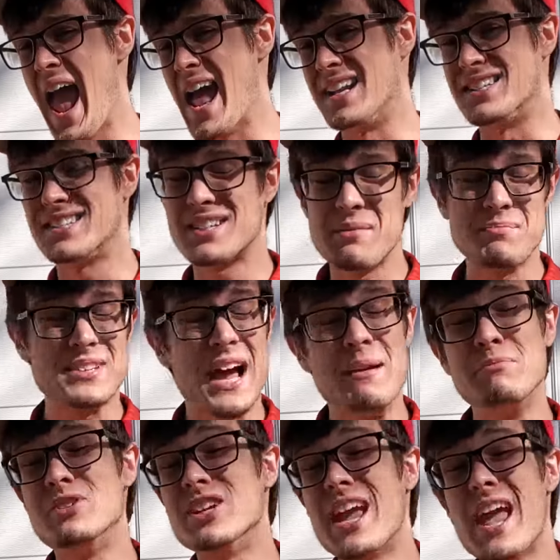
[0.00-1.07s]
and
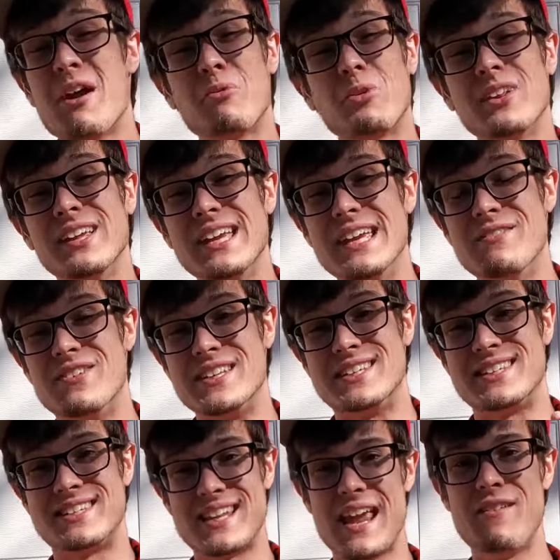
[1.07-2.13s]
sometimes you can't really even
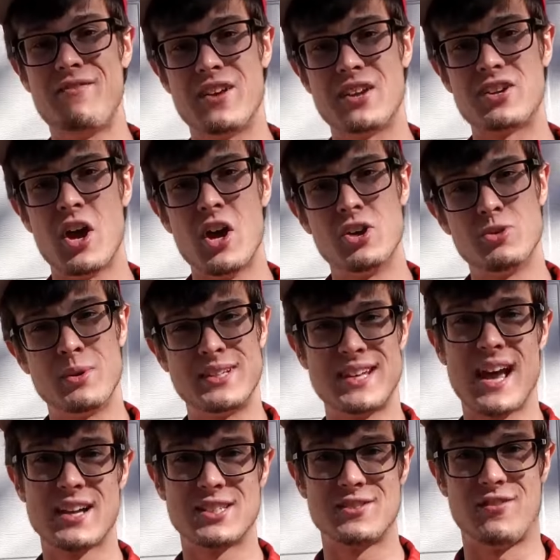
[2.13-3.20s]
save it to a
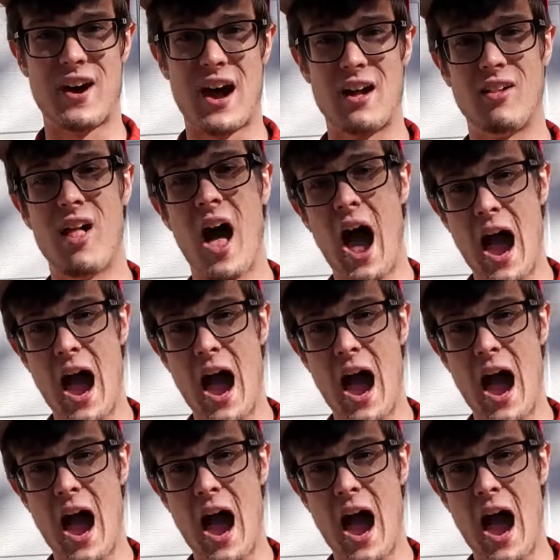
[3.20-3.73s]
text file.